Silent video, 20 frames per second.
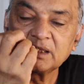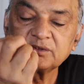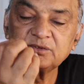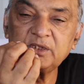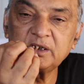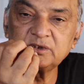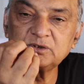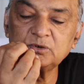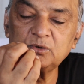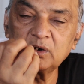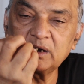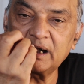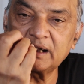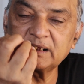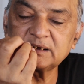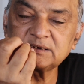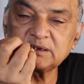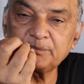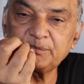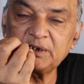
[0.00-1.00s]
there is no God
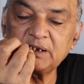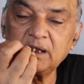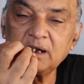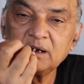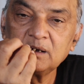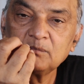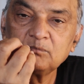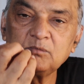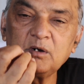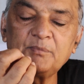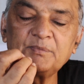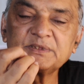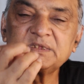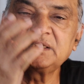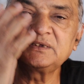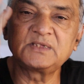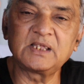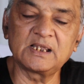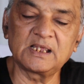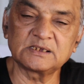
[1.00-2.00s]
except Allah, Muhammad
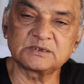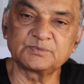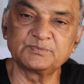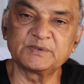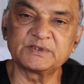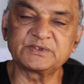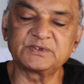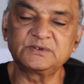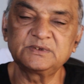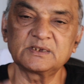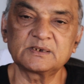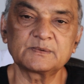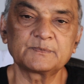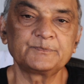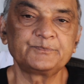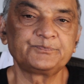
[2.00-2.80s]
is the last messenger.